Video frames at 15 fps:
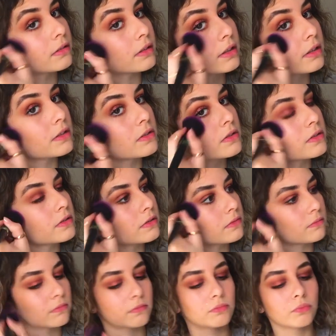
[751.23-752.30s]
Like, it's
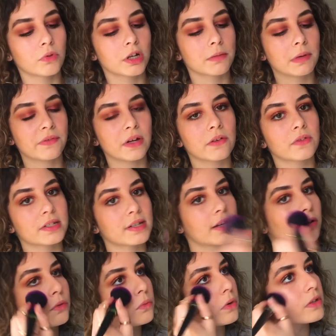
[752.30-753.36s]
one of my favorites.
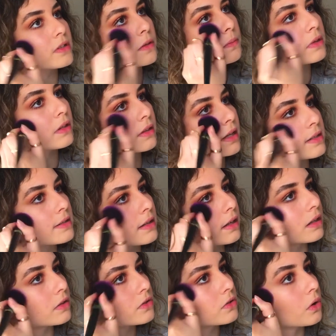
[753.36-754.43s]
I don't want something that's
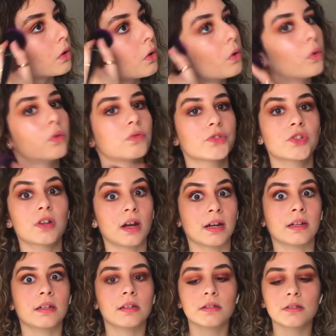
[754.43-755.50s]
like so
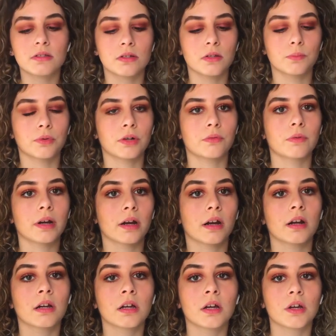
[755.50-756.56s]
shiny to the point
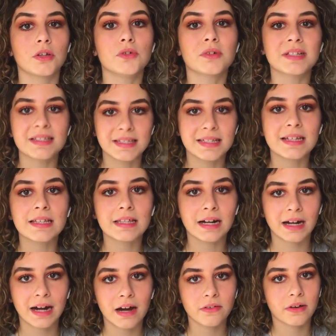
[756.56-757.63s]
where you can see
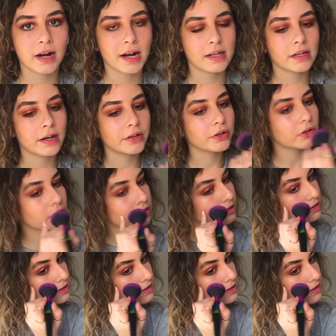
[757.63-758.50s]
that I have highlighter on.